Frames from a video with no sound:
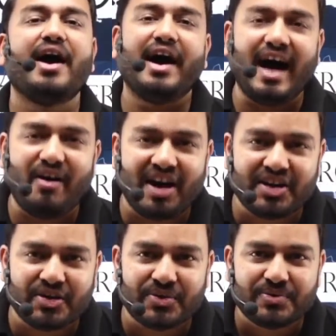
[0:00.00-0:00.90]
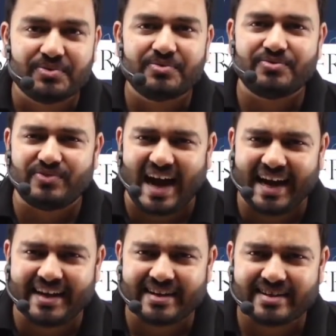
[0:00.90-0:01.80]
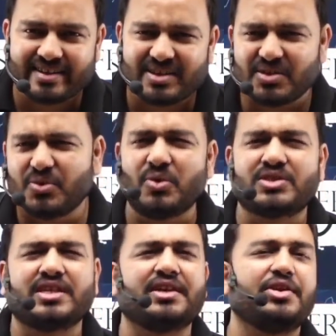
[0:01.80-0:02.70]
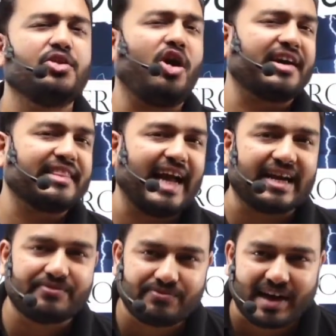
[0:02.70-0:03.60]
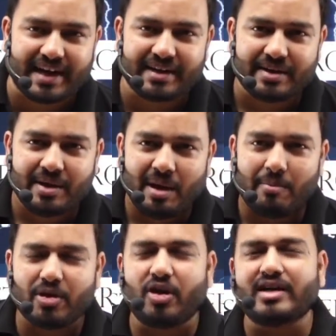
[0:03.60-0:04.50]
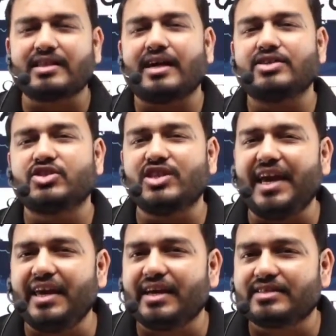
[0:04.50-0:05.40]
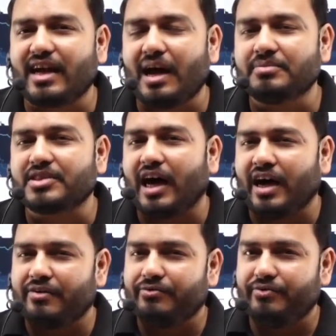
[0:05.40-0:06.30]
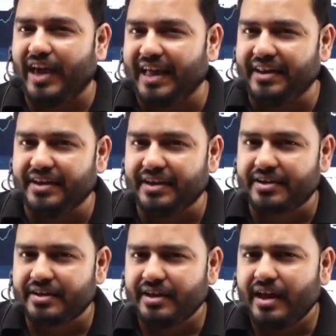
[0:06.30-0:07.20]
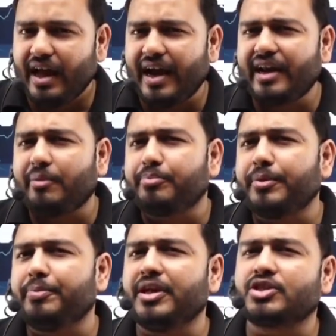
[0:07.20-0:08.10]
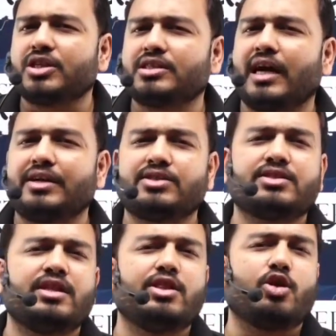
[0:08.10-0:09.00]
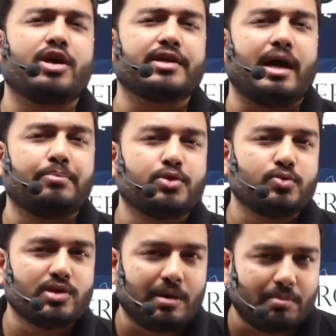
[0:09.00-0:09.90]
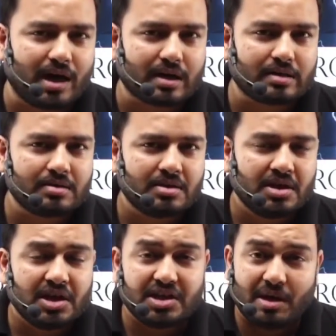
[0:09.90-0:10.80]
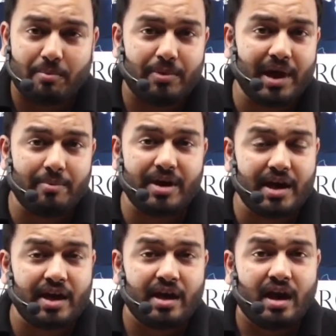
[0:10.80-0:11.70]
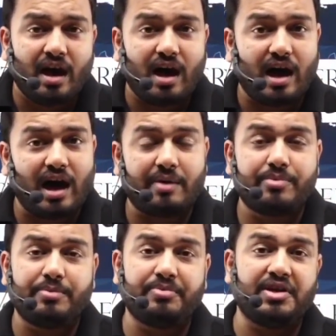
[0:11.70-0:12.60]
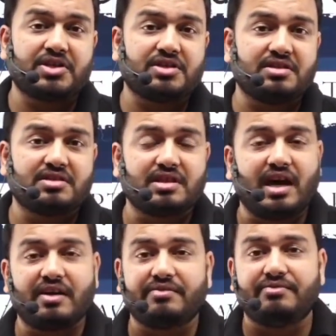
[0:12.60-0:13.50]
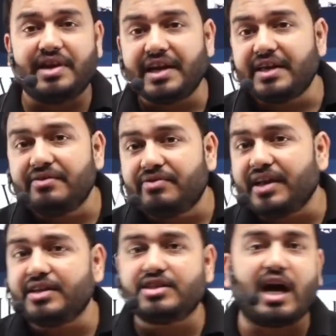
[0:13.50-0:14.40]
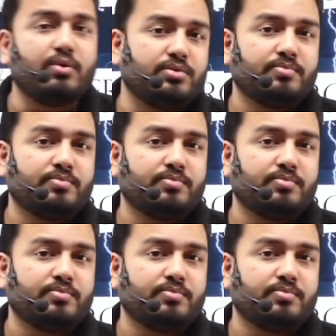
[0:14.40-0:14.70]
How are you? Fine? No, sir, not that fine. Because our JEE exams are very near and our preparations are still not up to the mark. Yeah, maybe our preparations are very, very down.